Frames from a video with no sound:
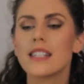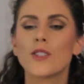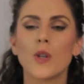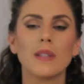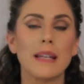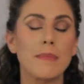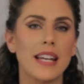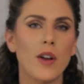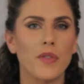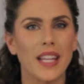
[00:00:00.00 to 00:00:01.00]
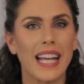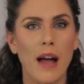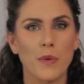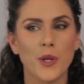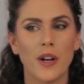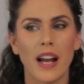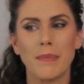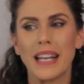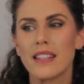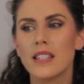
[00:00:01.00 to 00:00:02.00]
it's so limited over the counter
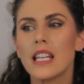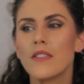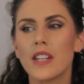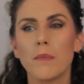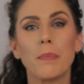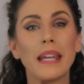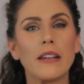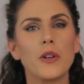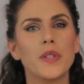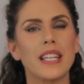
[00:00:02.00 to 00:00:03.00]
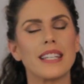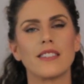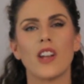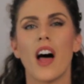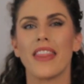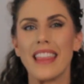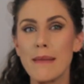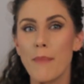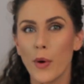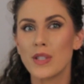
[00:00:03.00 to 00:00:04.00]
and because even in peels it is not
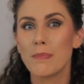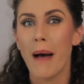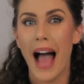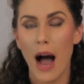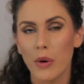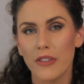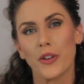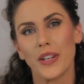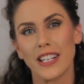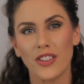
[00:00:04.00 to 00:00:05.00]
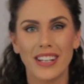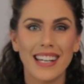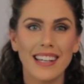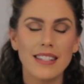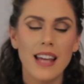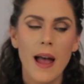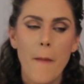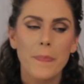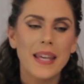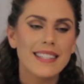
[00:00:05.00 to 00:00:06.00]
the most powerful ingredient,
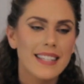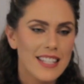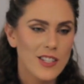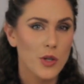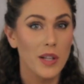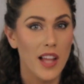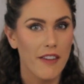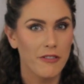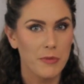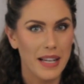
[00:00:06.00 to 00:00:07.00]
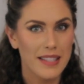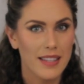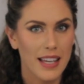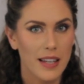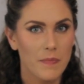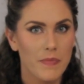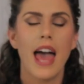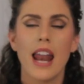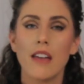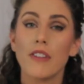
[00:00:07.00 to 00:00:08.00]
it didn't do a lot for my skin.
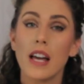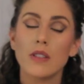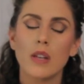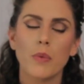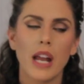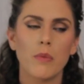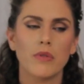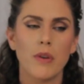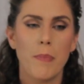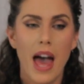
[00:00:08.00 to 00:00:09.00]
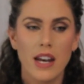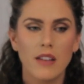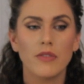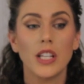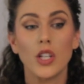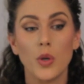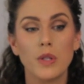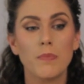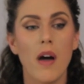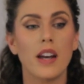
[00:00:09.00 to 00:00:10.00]
And I found that when I would repetitively
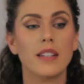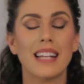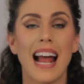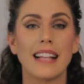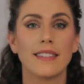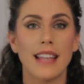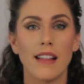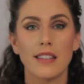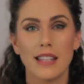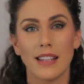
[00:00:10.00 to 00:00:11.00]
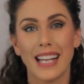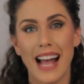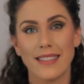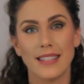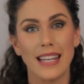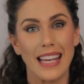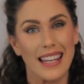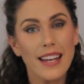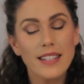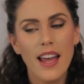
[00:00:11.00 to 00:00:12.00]
use products that had salicylic acid
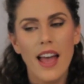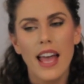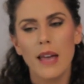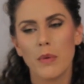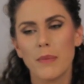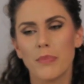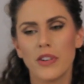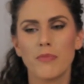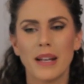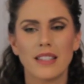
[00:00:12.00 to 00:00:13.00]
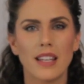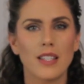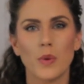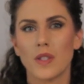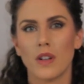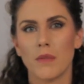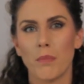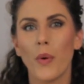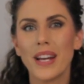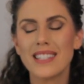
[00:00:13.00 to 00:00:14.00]
in it, it would improve my skin to a
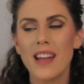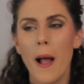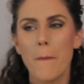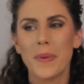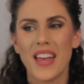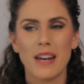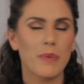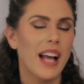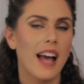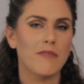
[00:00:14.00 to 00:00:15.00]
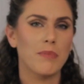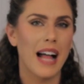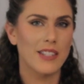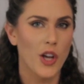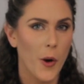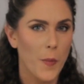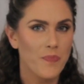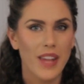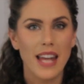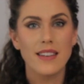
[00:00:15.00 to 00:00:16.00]
certain point, but then it would kind of plateau
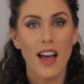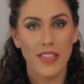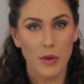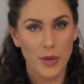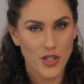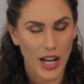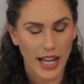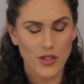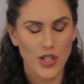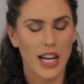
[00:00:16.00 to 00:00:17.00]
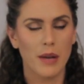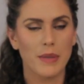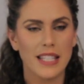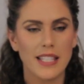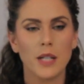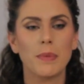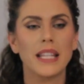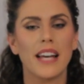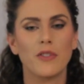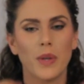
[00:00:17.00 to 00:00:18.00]
and nothing would change. And I would still
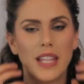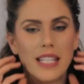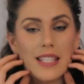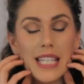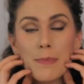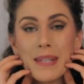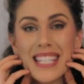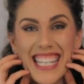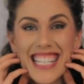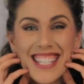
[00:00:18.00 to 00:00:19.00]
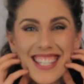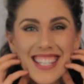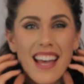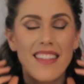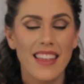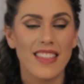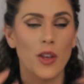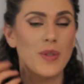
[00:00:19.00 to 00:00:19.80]
be left with these deep cysts that